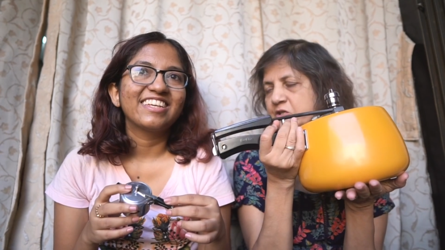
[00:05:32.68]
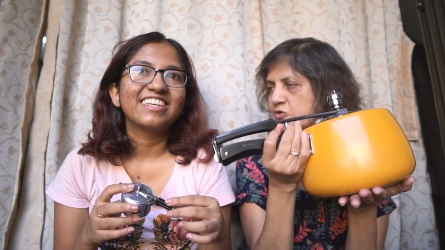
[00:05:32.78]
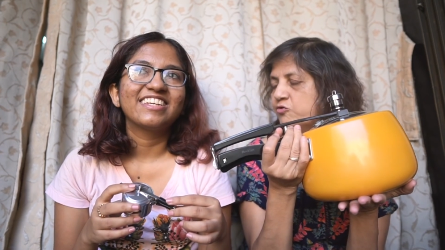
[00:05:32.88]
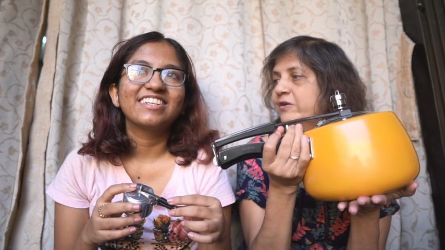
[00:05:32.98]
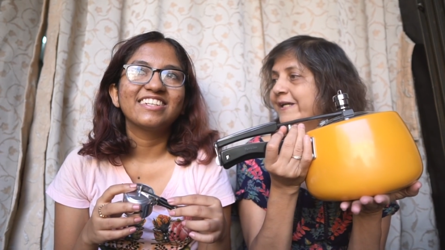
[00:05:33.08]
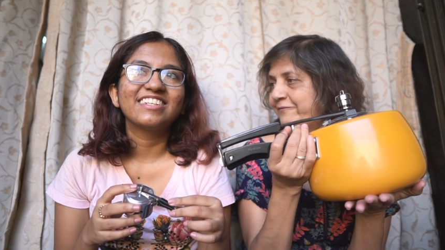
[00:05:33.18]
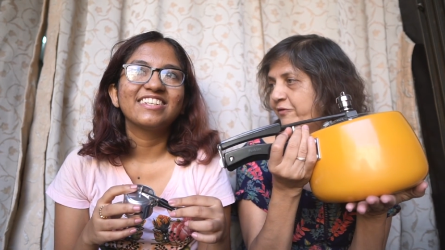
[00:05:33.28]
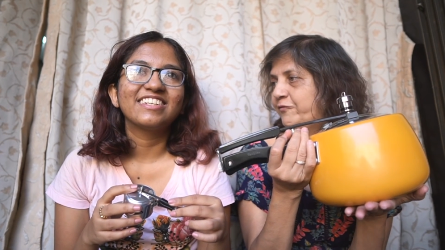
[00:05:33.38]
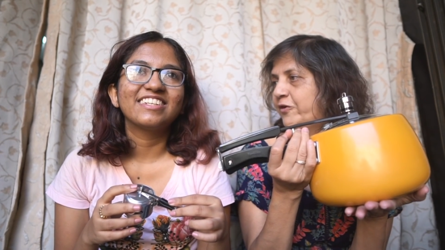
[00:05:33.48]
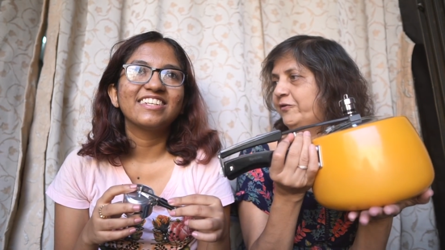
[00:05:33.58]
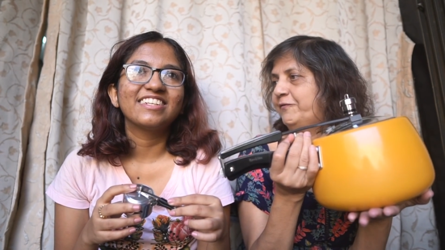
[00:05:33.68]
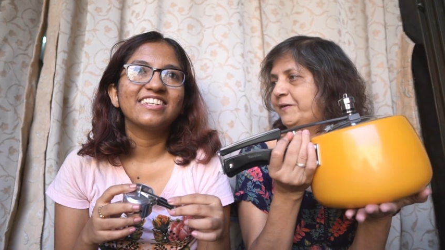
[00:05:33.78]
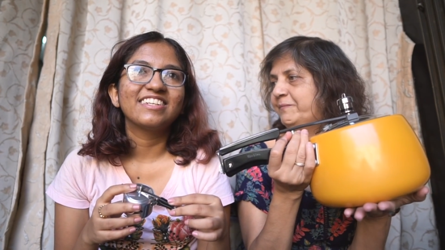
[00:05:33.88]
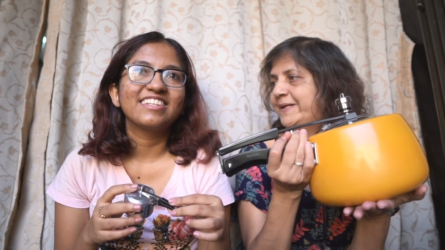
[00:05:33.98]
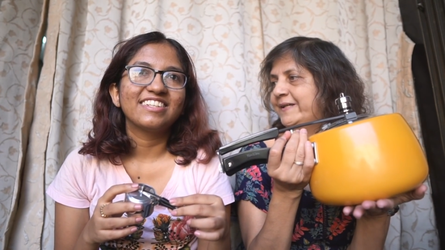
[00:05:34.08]
Speaker 1: pressure cook it for
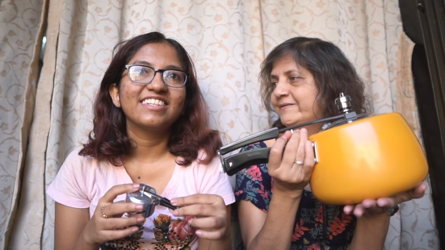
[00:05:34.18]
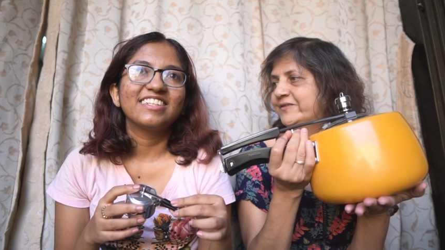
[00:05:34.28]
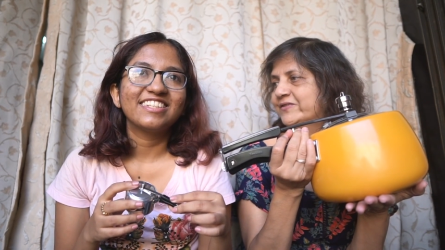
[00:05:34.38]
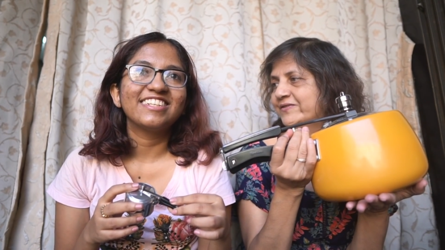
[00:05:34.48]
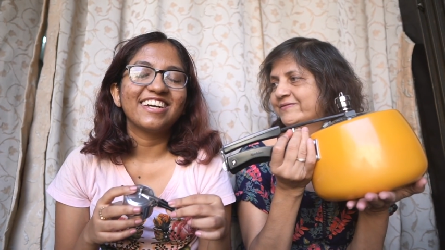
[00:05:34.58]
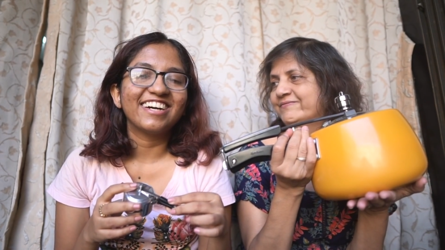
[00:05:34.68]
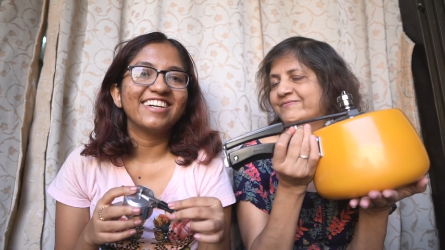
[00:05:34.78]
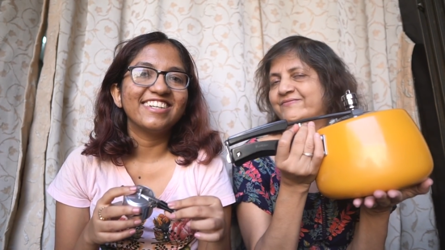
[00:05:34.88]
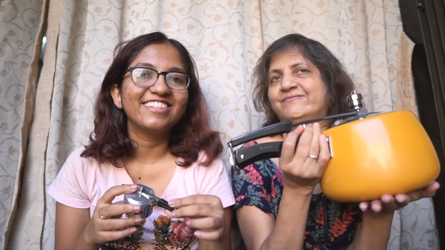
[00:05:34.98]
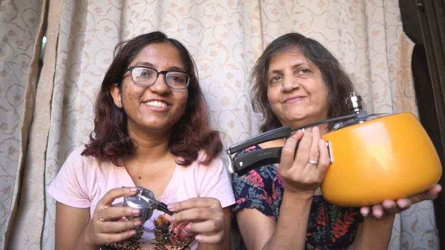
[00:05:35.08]
45 minutes yeah